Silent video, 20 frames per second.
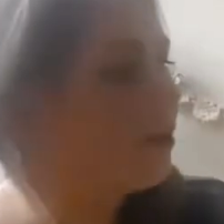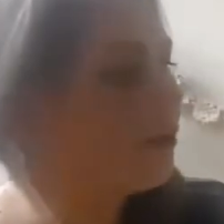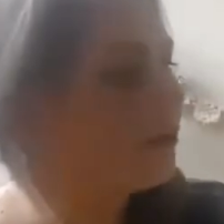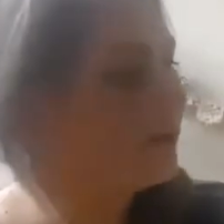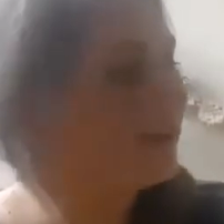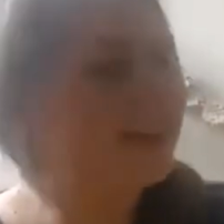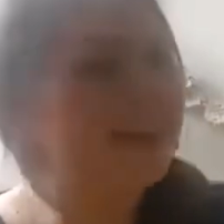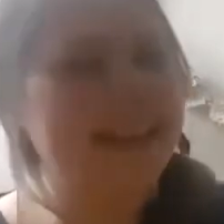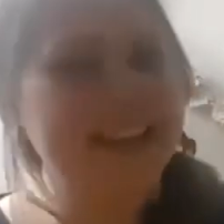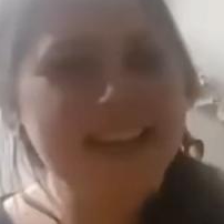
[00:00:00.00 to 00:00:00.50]

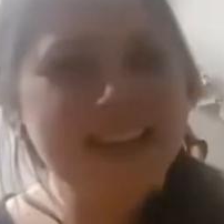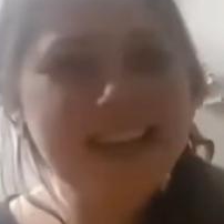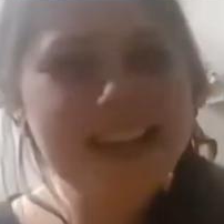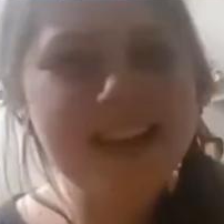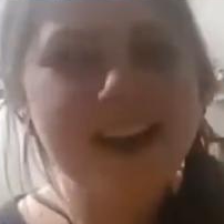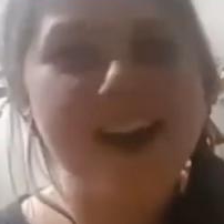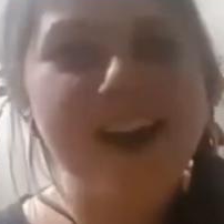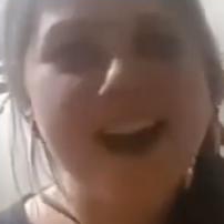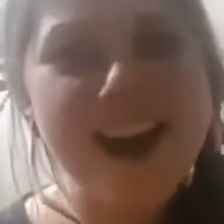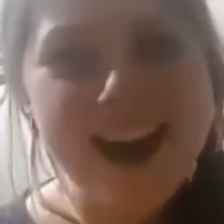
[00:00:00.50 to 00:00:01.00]
With an
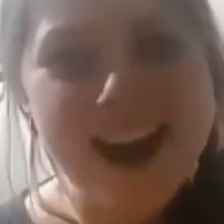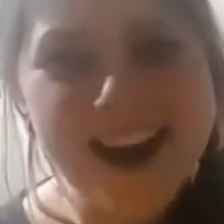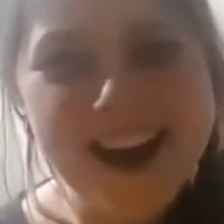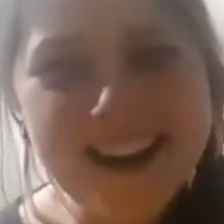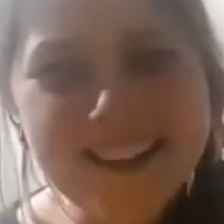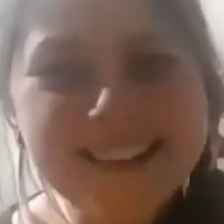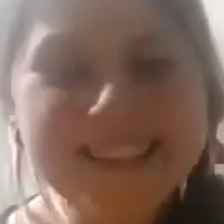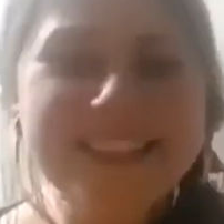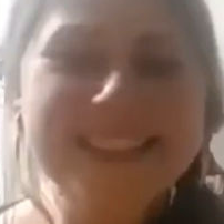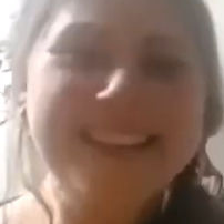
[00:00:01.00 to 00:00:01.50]

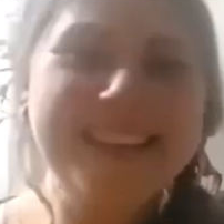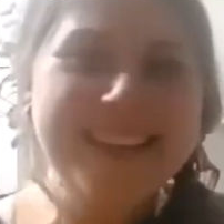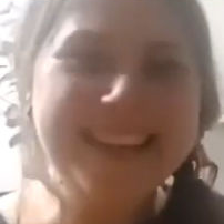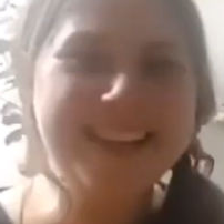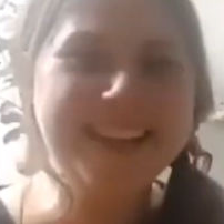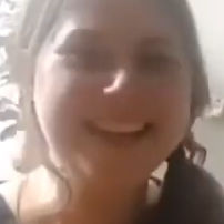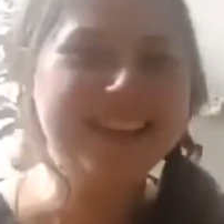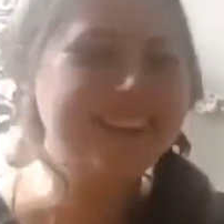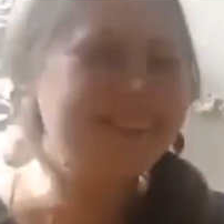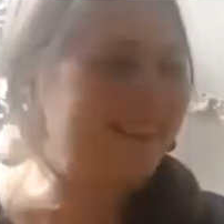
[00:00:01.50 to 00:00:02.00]
e-ah
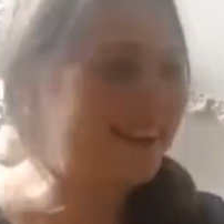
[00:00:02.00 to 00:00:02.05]
here